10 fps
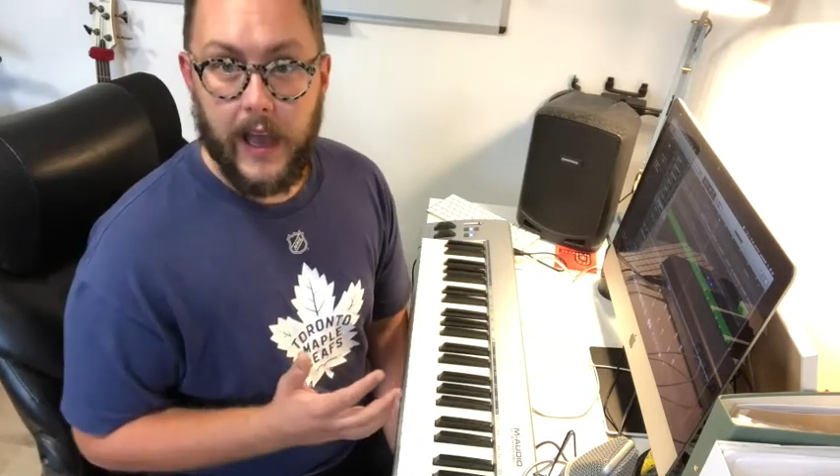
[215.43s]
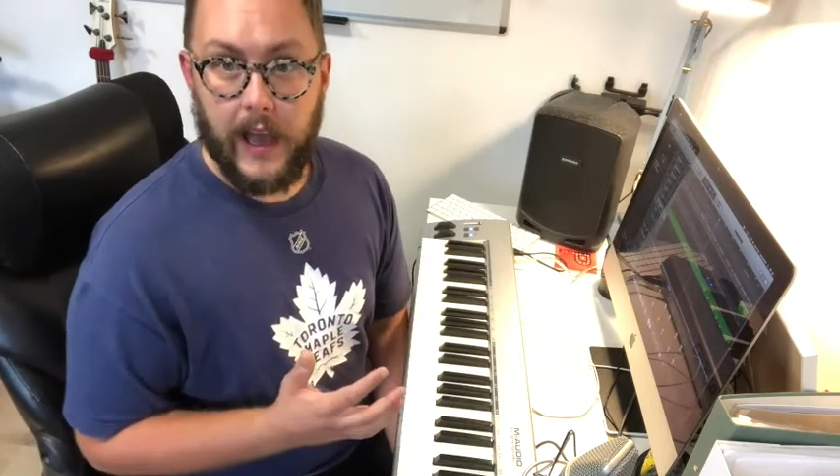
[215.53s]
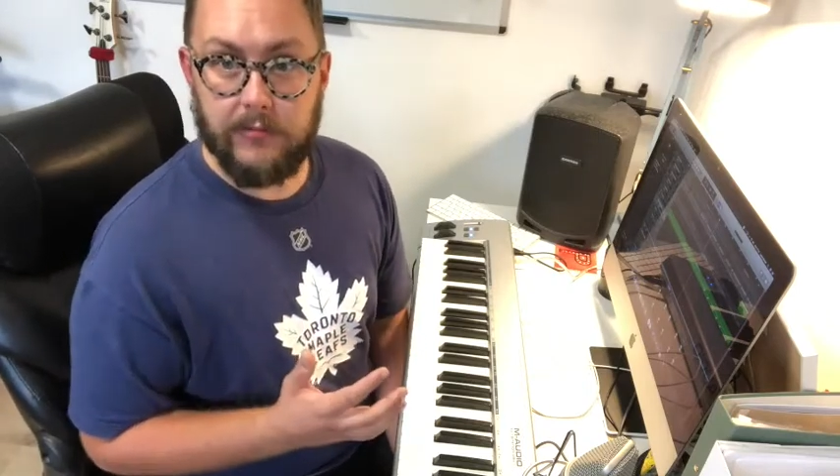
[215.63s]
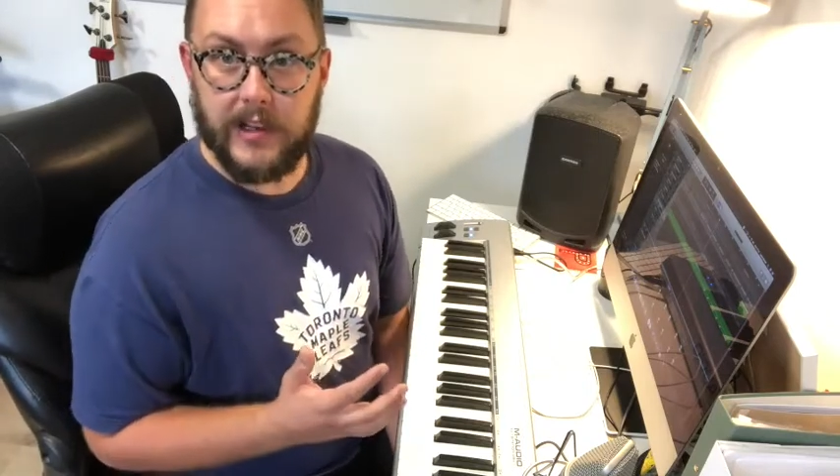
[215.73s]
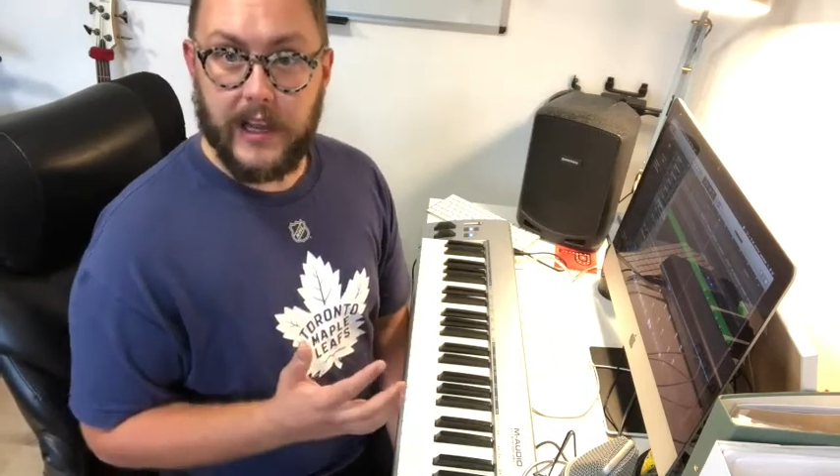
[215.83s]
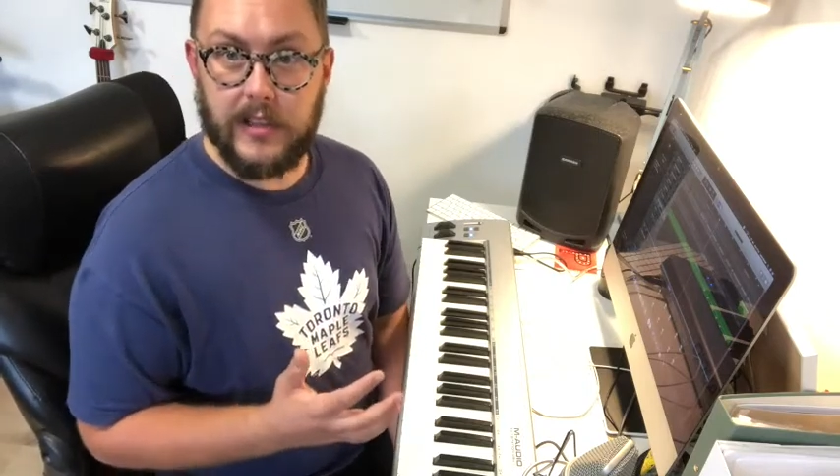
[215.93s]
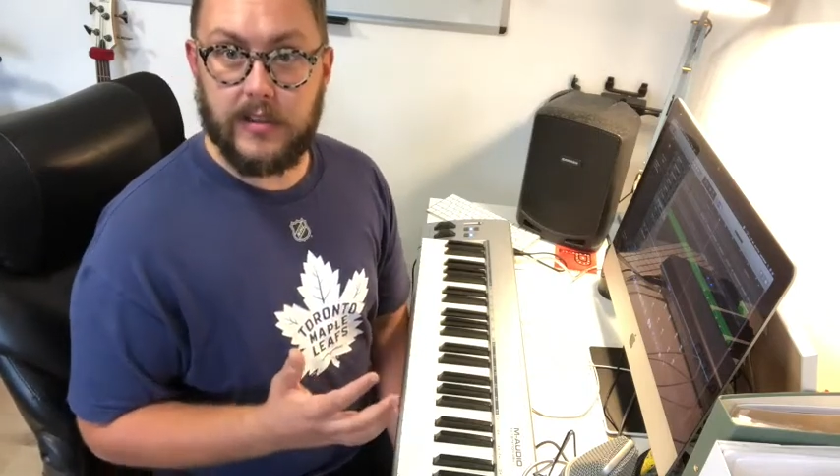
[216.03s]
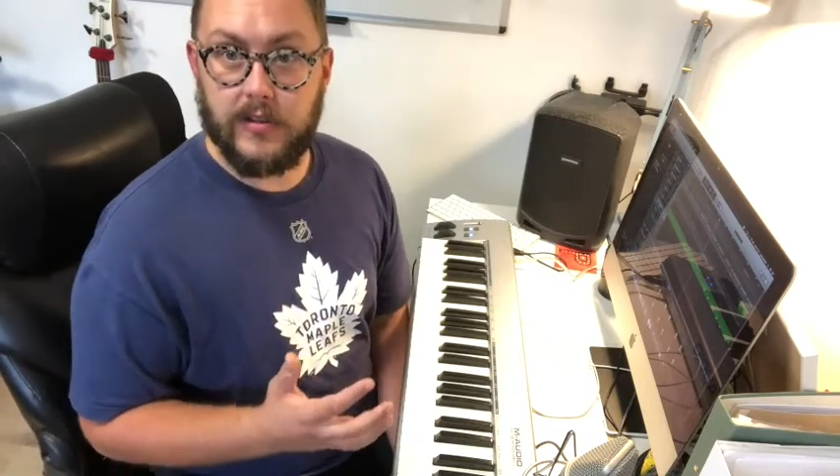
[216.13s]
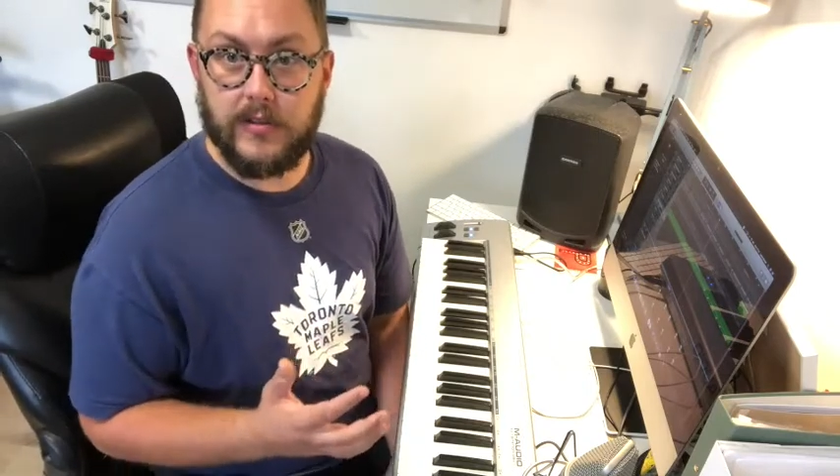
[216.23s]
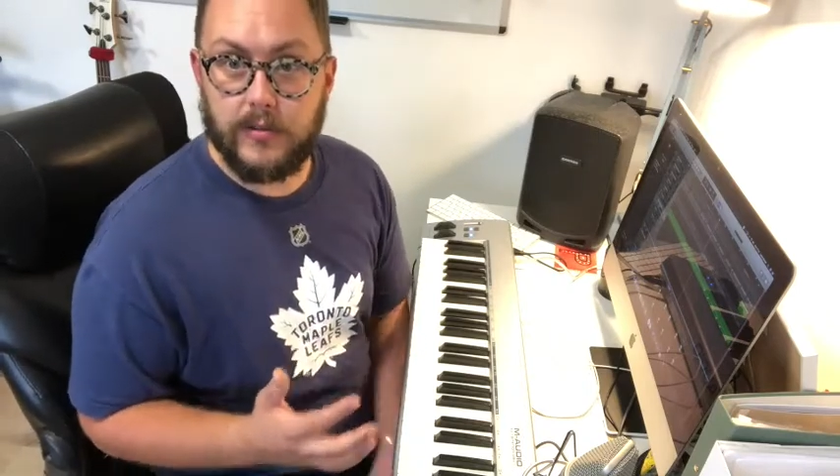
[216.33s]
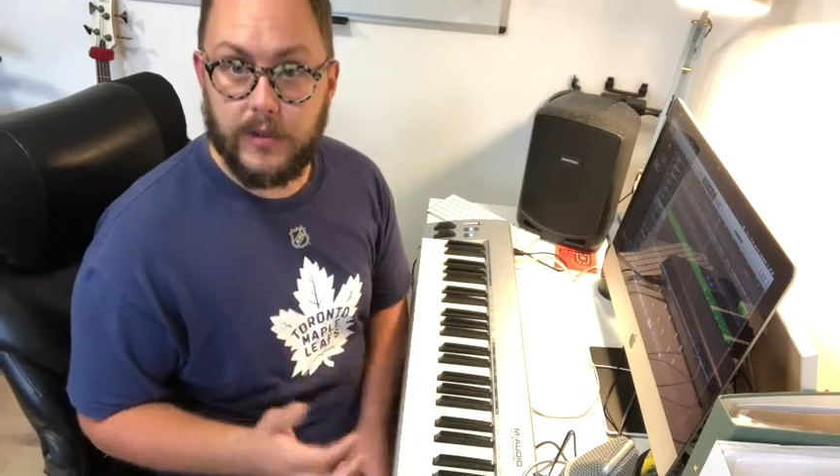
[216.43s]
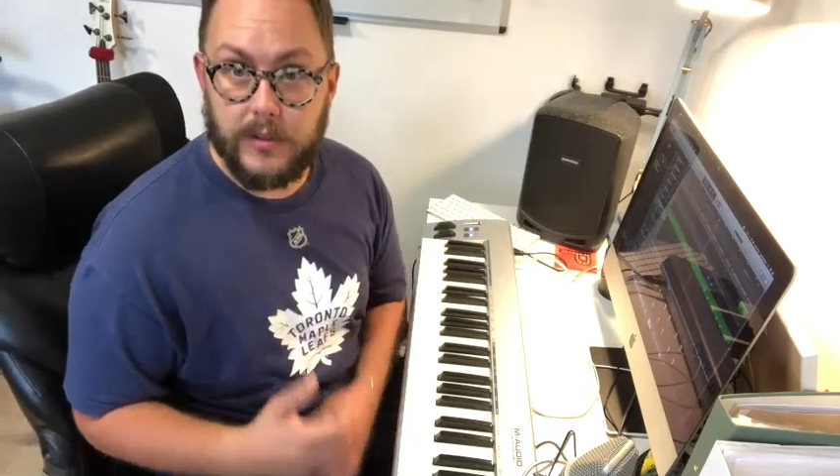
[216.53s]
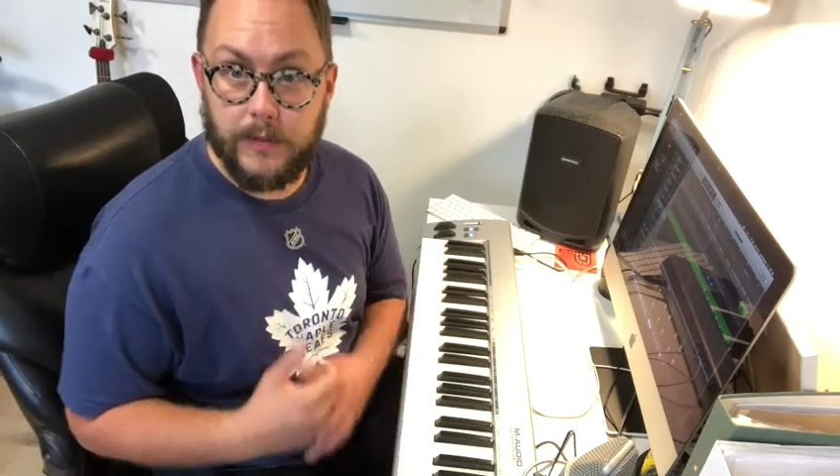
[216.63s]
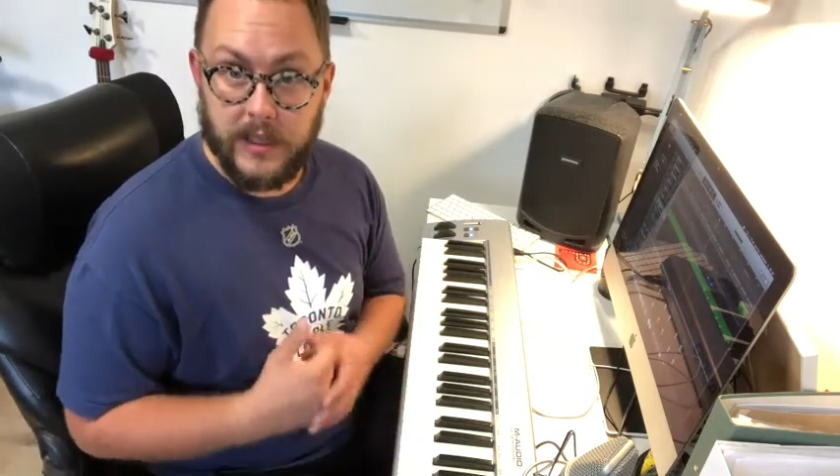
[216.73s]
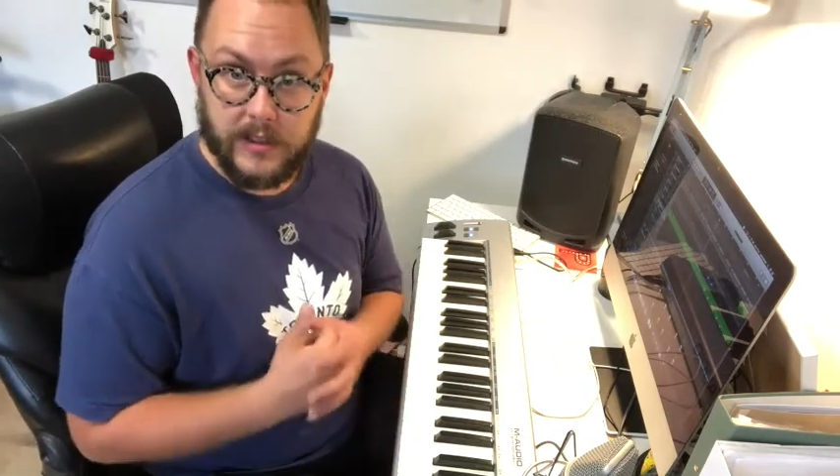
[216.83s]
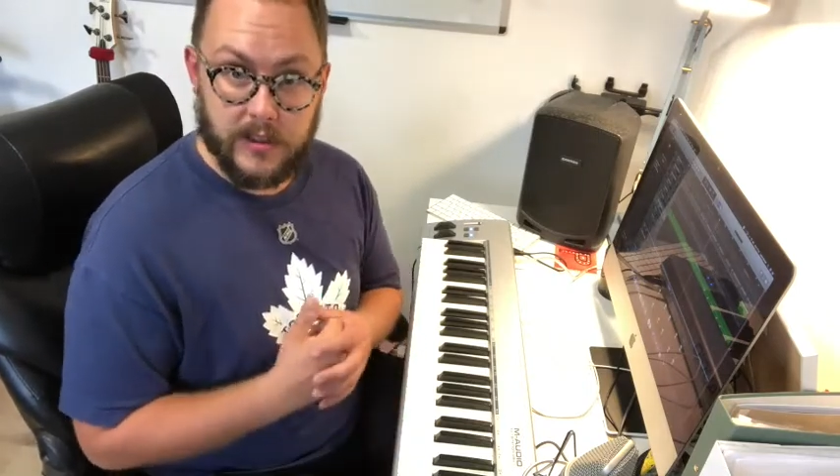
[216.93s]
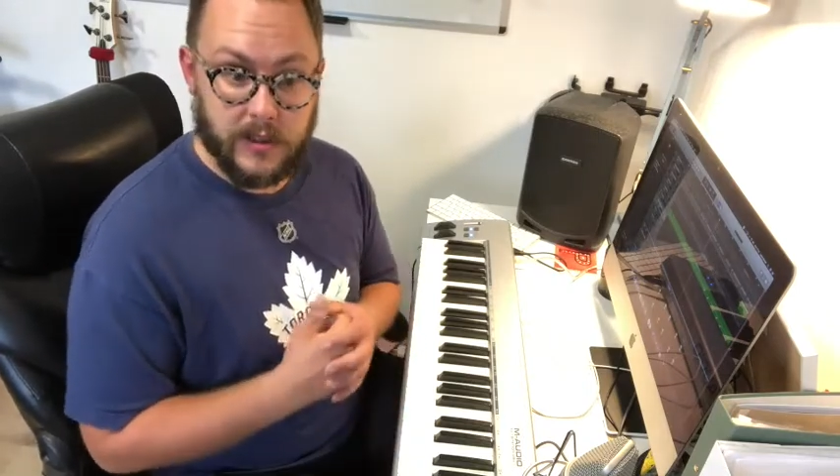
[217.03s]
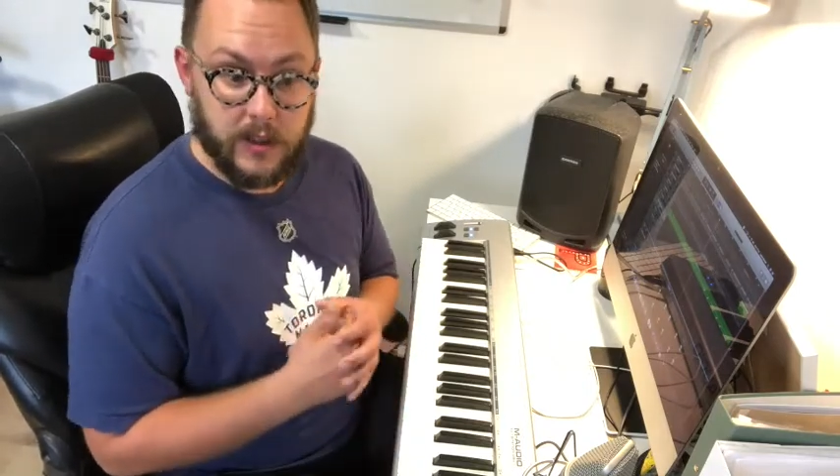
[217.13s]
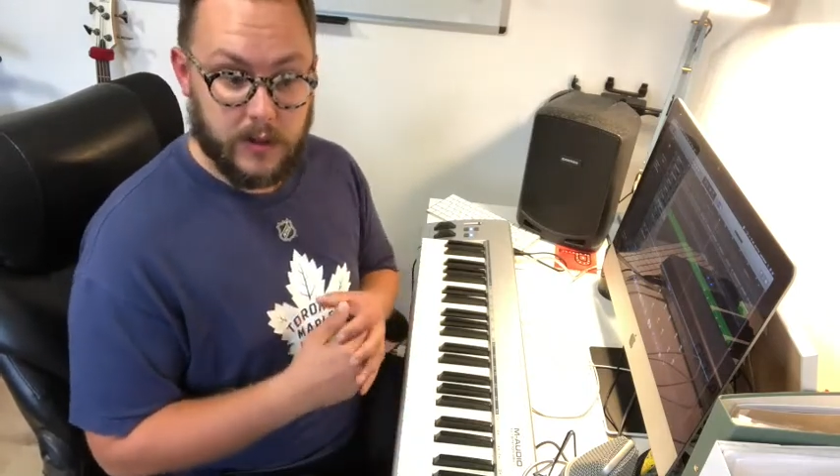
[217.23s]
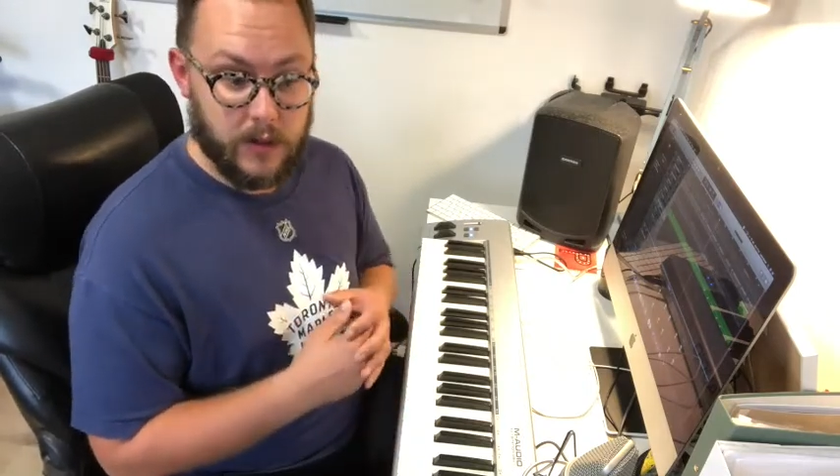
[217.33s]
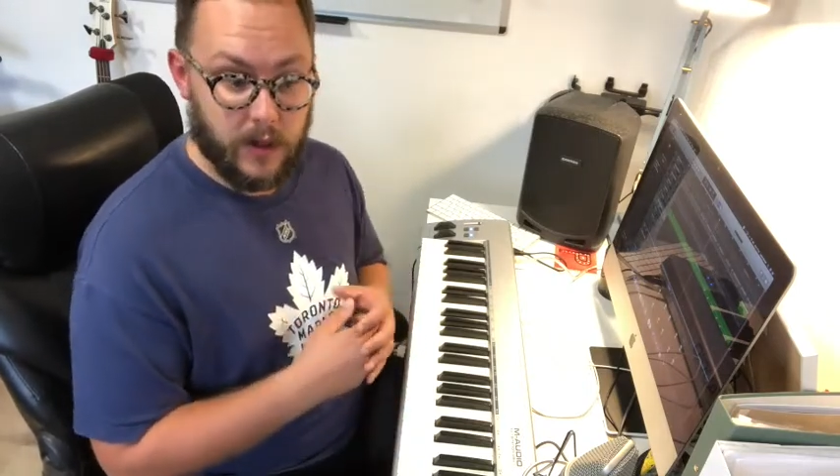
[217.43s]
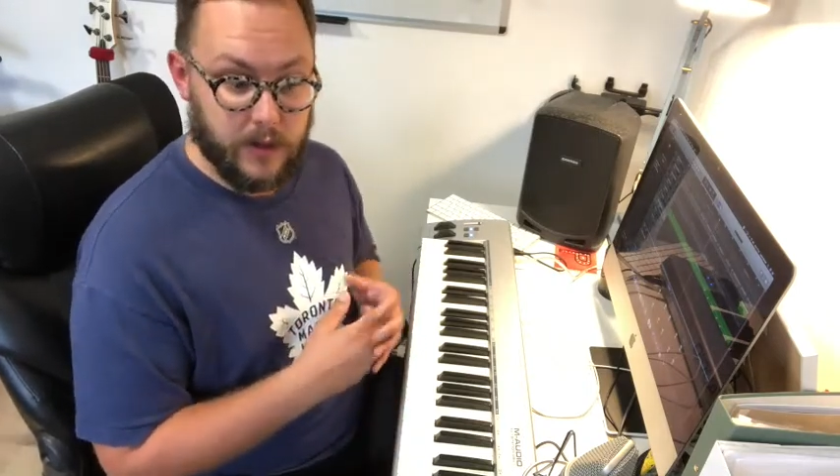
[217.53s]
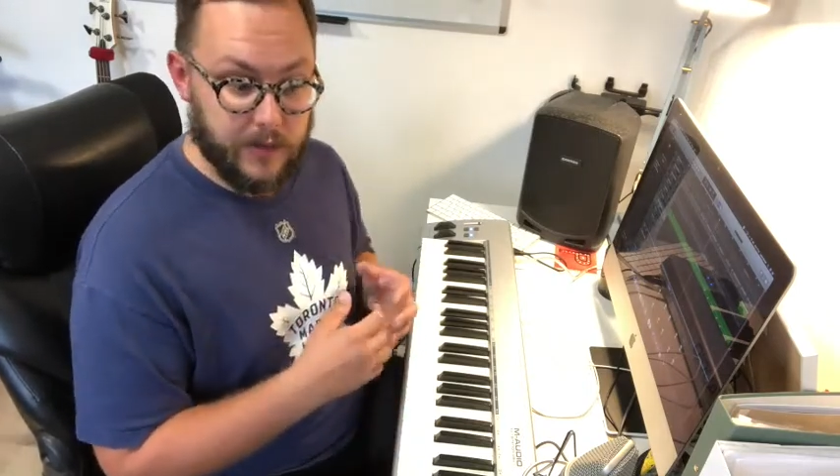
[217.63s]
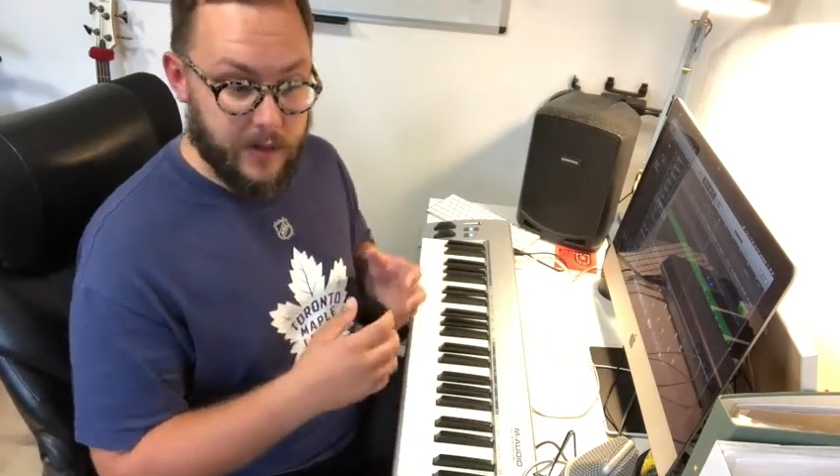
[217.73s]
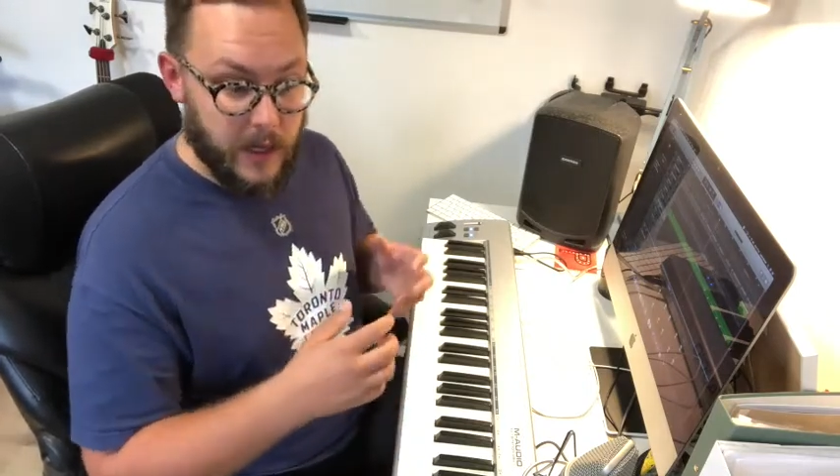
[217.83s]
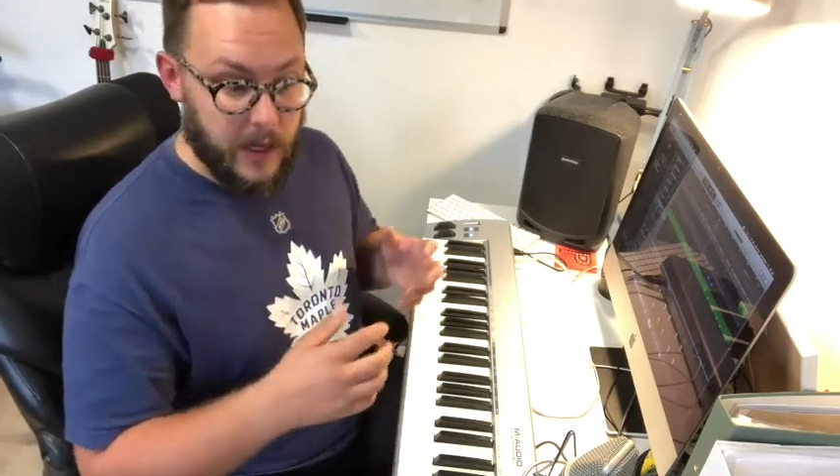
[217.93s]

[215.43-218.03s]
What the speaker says: a renaissance, which means kind of